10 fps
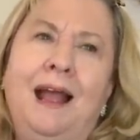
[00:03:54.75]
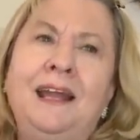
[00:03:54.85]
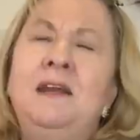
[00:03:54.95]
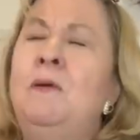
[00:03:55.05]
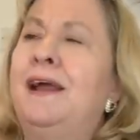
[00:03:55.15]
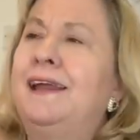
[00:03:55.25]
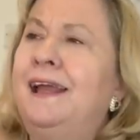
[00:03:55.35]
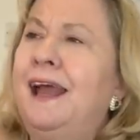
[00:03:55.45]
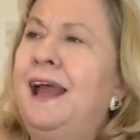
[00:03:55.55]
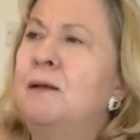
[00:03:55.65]
anyway he
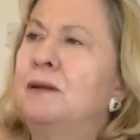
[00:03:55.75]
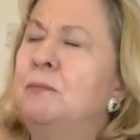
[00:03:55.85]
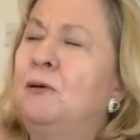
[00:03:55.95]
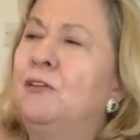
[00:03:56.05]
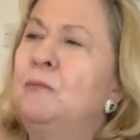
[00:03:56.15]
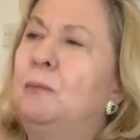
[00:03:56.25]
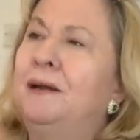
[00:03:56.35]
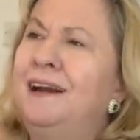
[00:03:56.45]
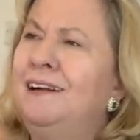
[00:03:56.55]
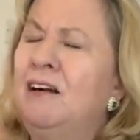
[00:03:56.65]
came and he put them up
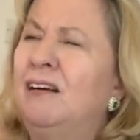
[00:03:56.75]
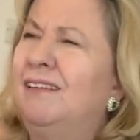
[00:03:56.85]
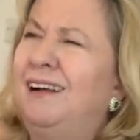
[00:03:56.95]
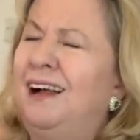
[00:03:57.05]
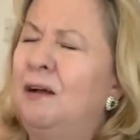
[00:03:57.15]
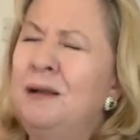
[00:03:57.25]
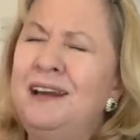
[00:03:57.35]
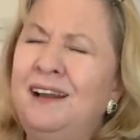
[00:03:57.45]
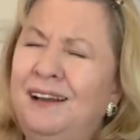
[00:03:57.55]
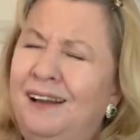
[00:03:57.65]
and I got I mean
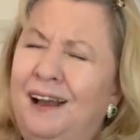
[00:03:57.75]
I,